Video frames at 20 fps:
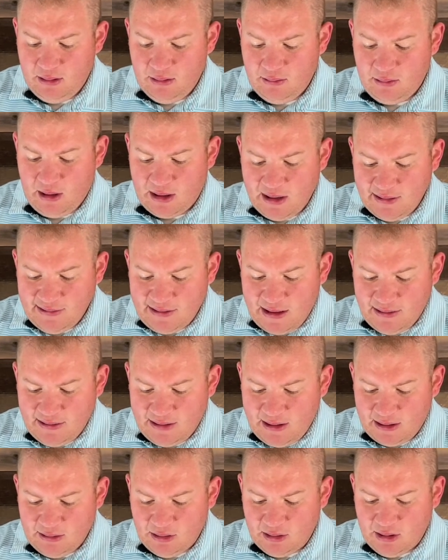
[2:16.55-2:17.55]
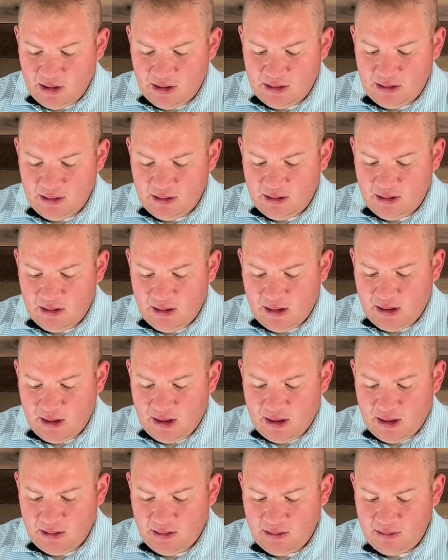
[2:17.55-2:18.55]
I guess that's it, looking at
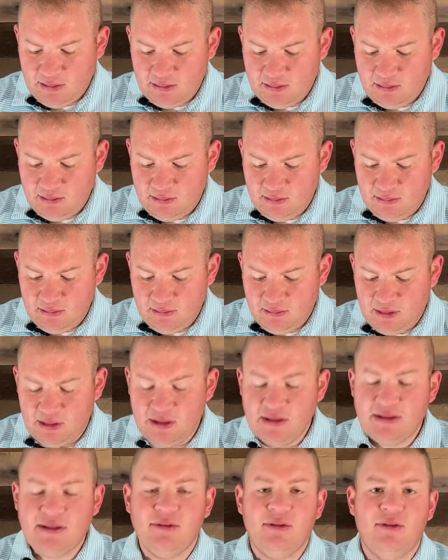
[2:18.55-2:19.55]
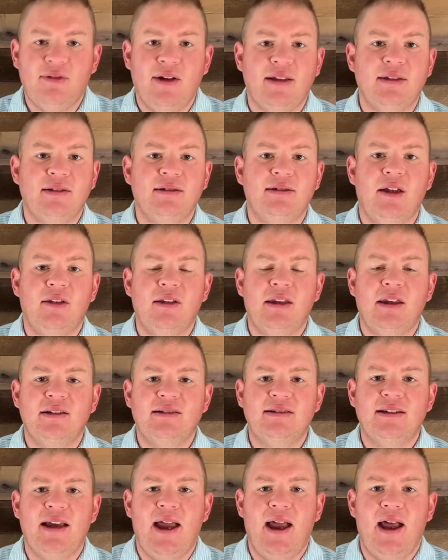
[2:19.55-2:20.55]
uh, the list of events, nothing
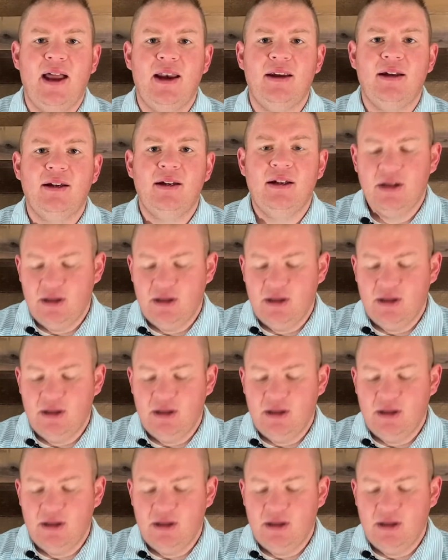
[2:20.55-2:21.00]
else to add.